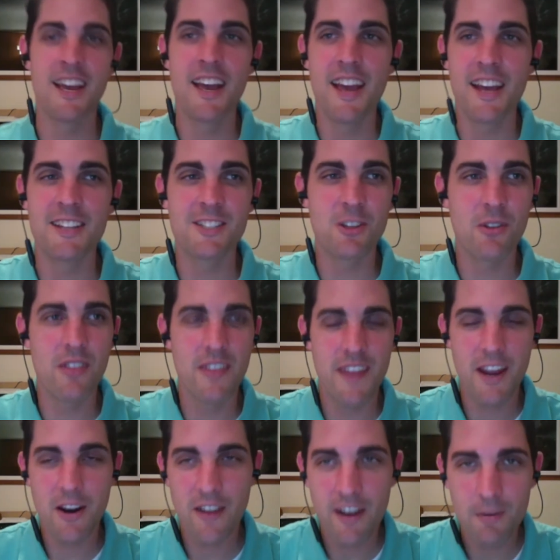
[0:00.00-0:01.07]
And so
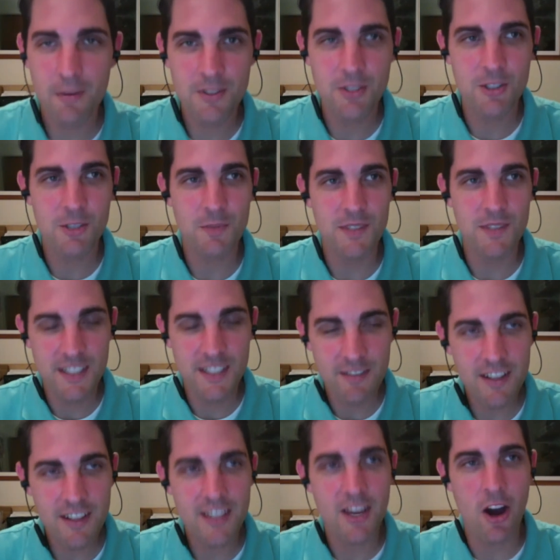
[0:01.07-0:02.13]
they're able to
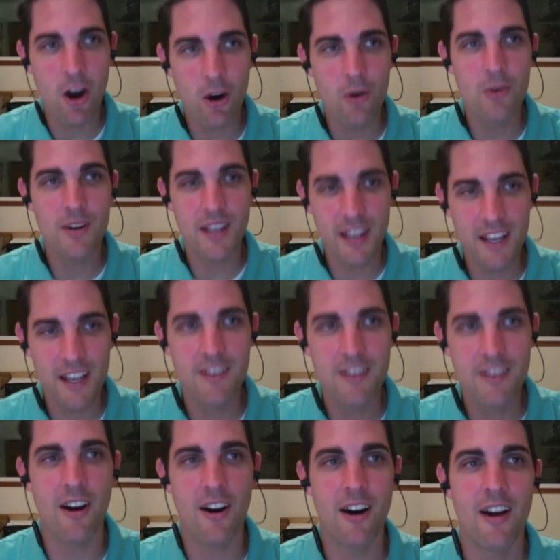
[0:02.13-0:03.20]
specifically hone in
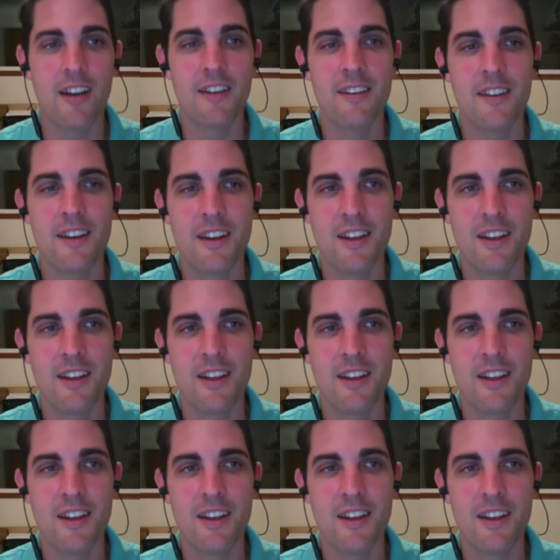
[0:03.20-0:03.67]
on